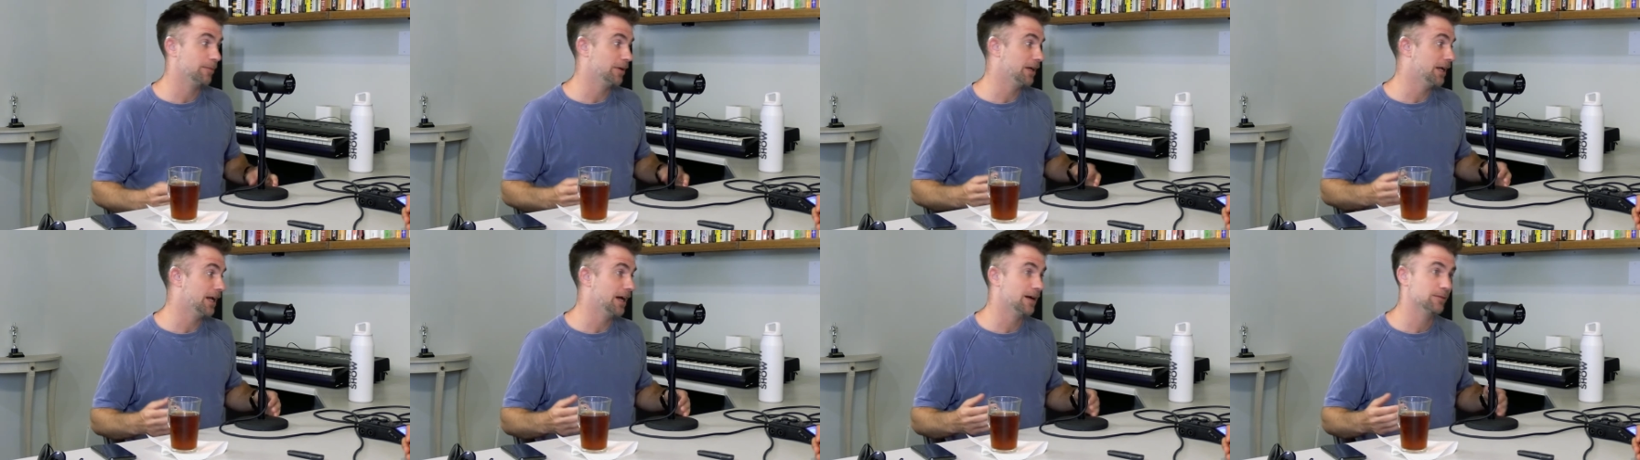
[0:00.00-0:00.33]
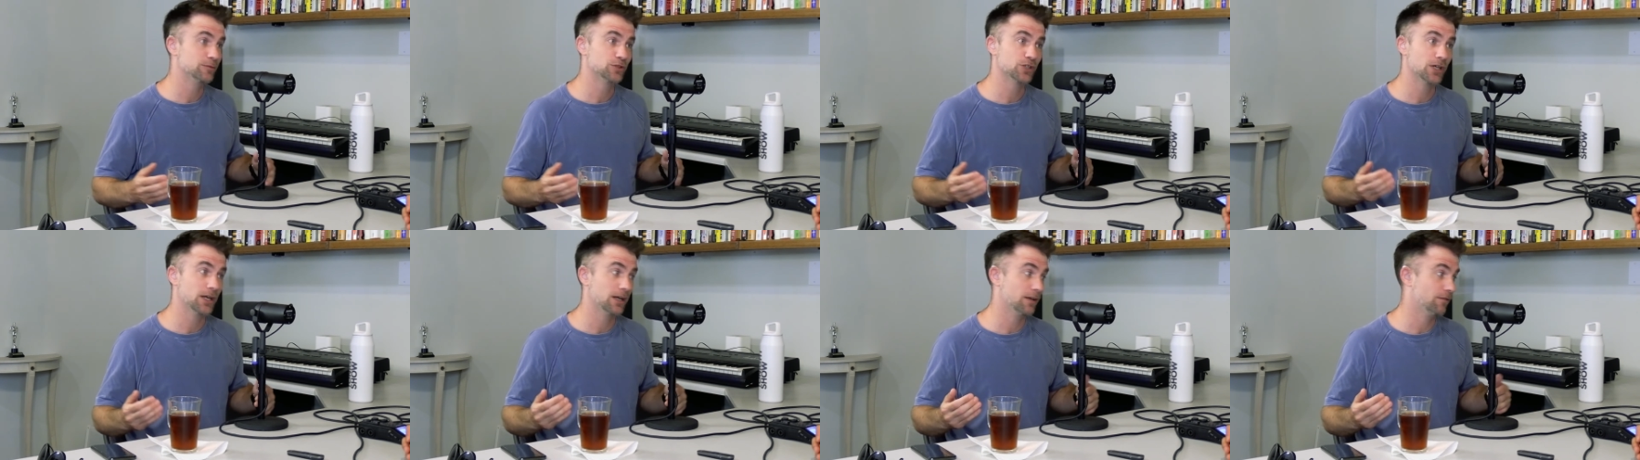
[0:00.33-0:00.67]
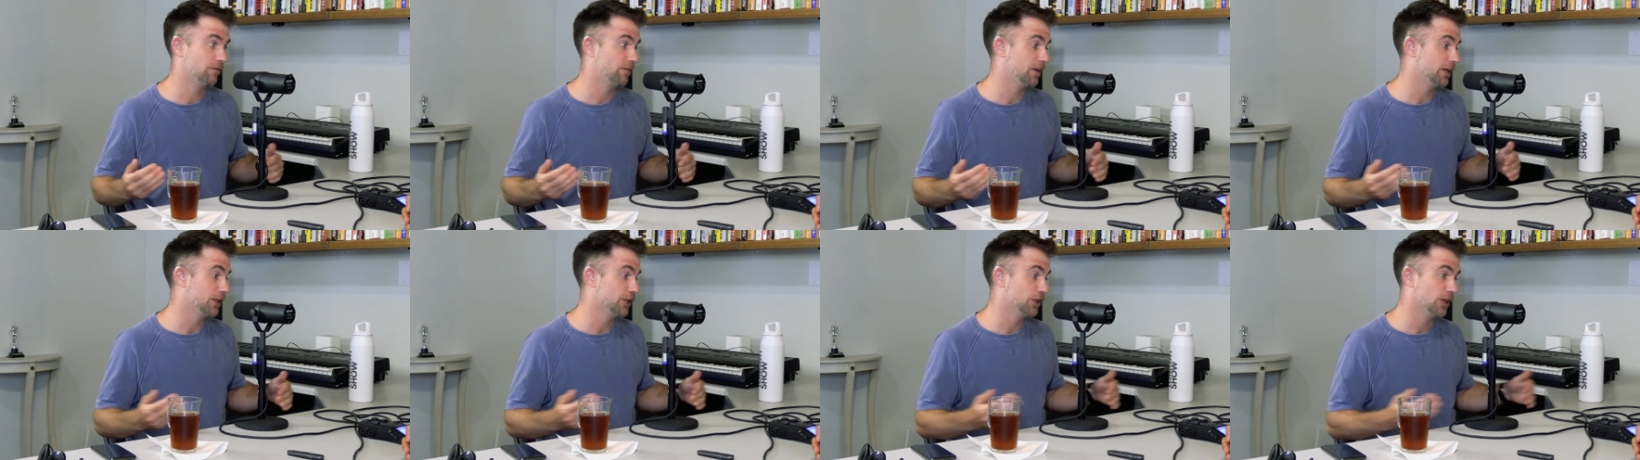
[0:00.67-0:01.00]
but now I'm trying to
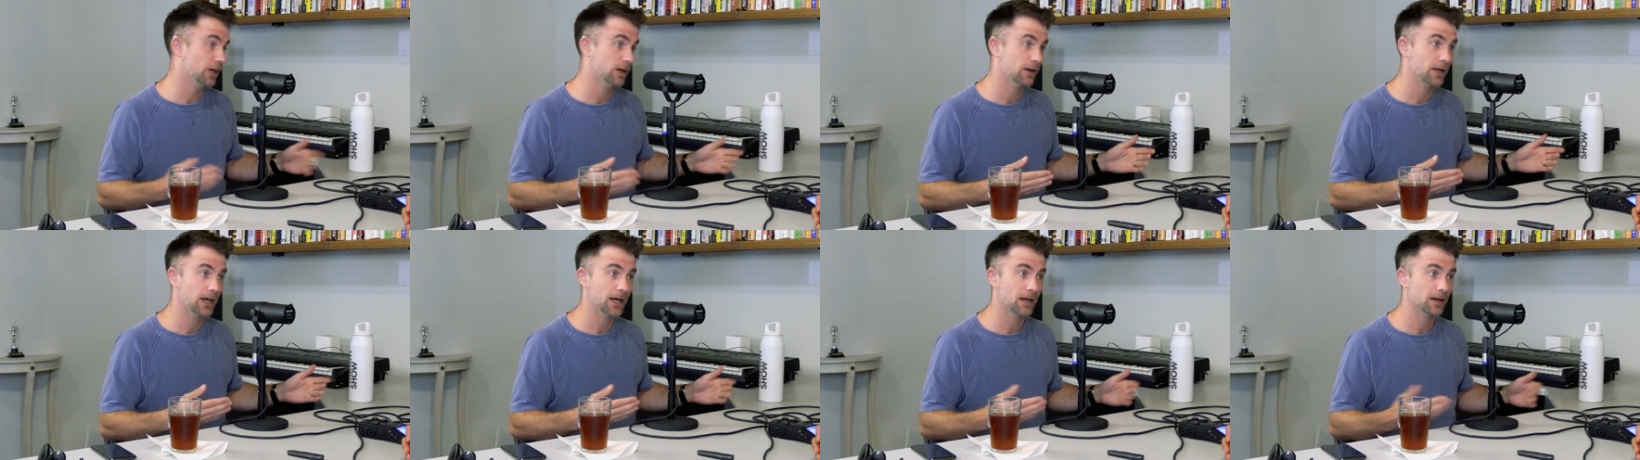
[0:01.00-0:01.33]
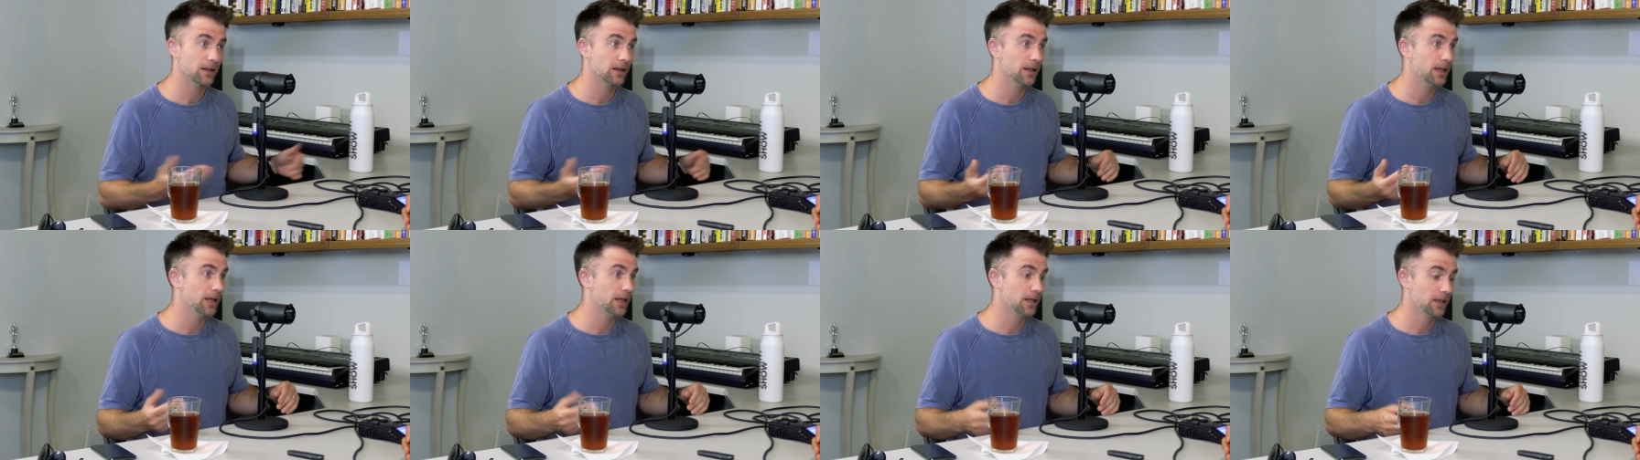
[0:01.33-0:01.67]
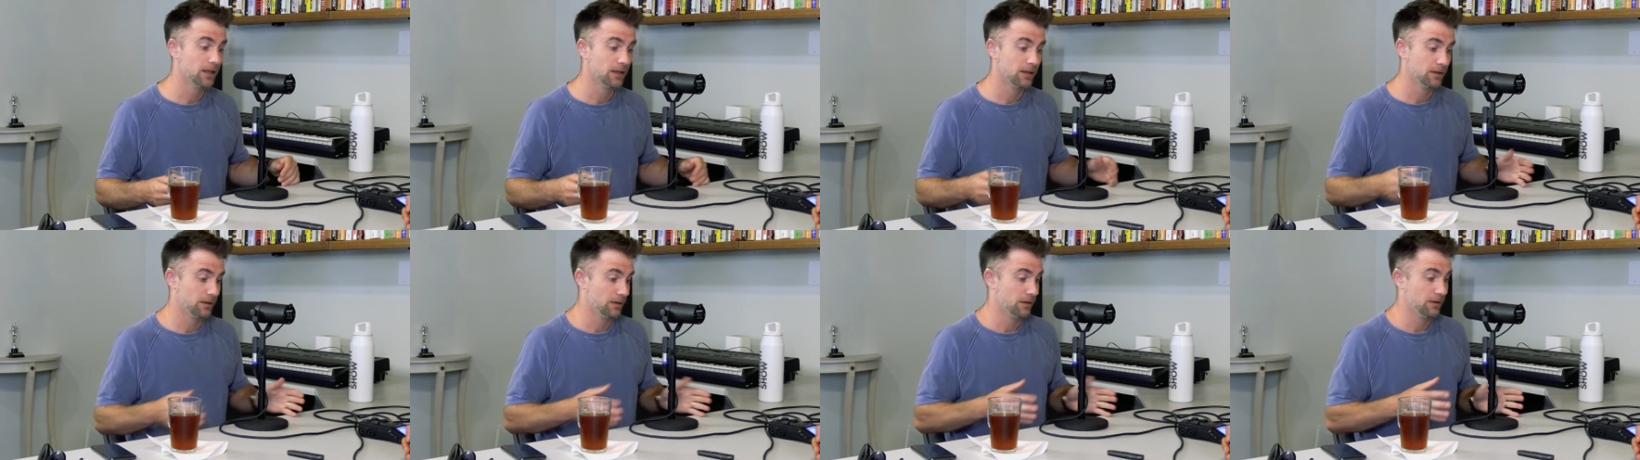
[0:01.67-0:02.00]
figure out how to like
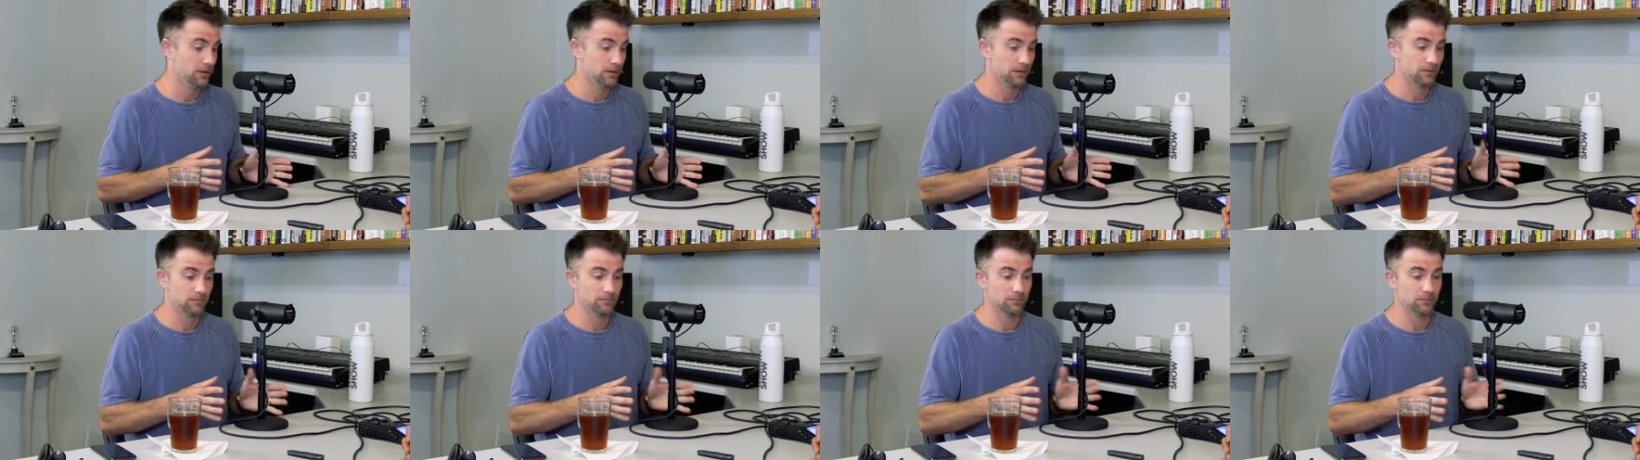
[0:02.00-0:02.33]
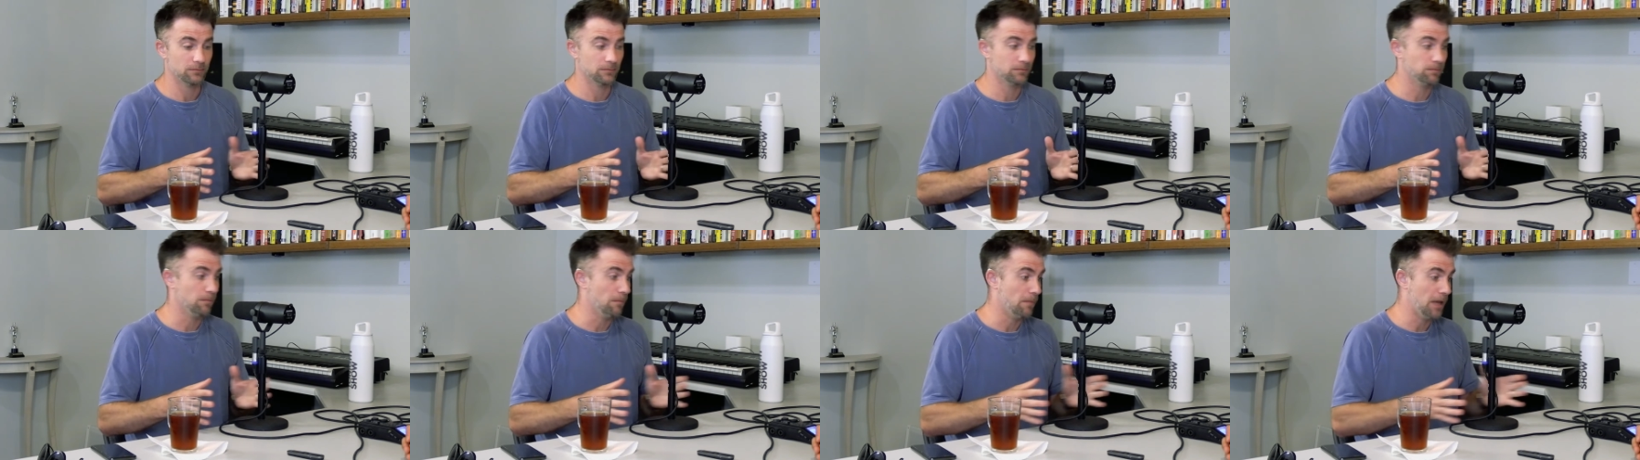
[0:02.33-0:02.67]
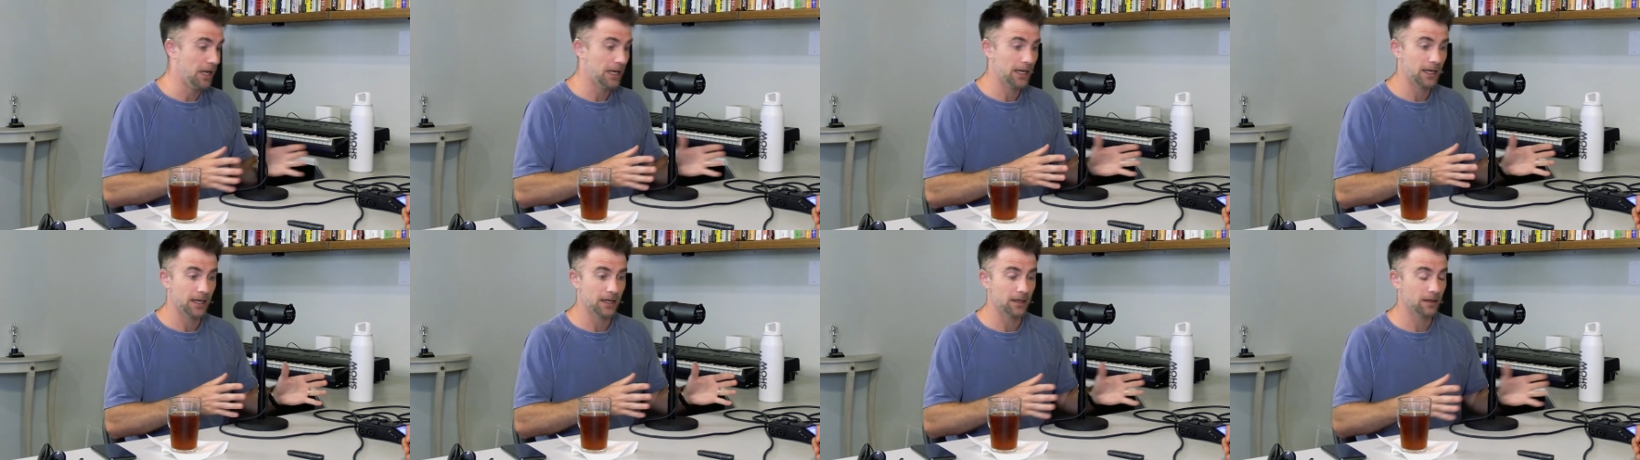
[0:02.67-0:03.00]

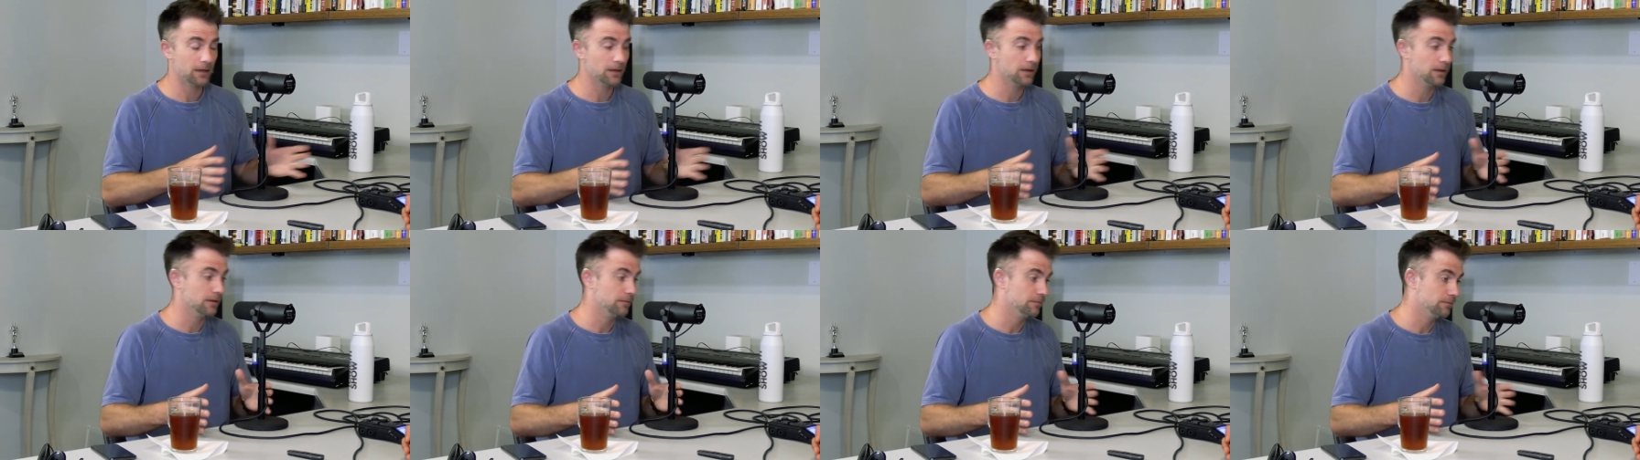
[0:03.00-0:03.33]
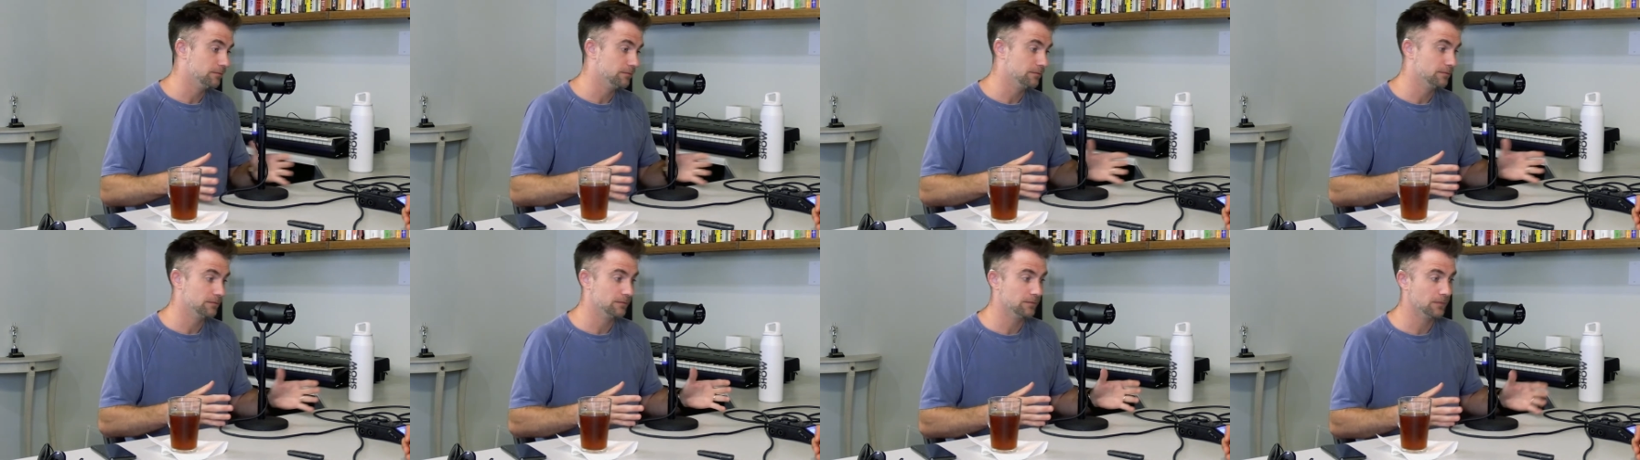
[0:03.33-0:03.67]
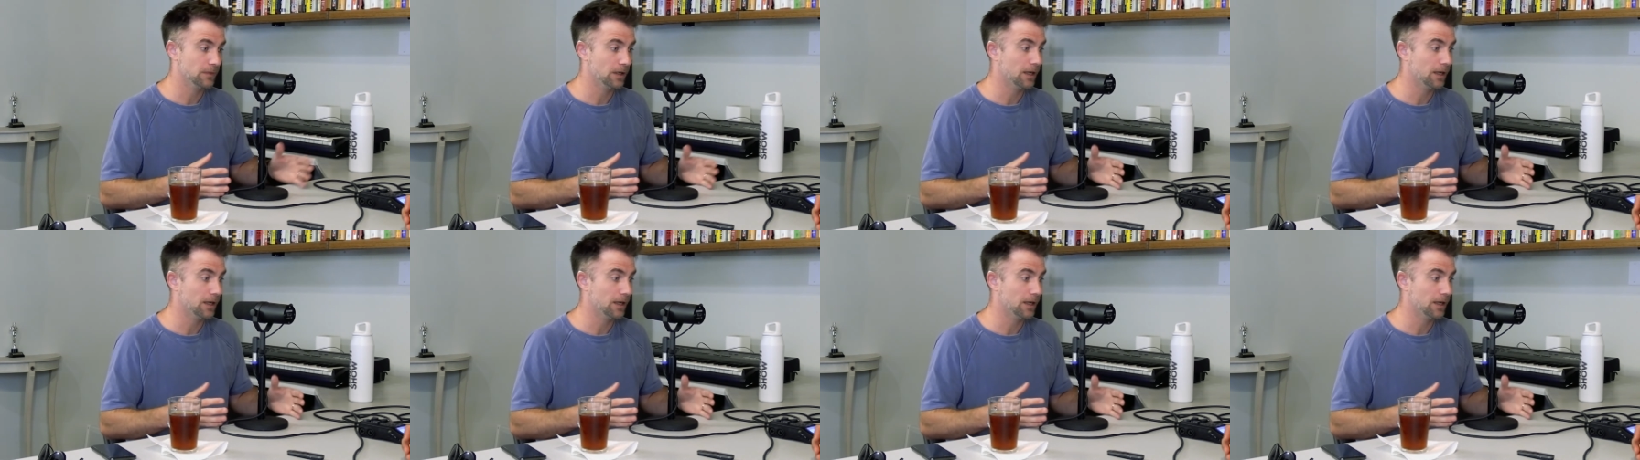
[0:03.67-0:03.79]
make income.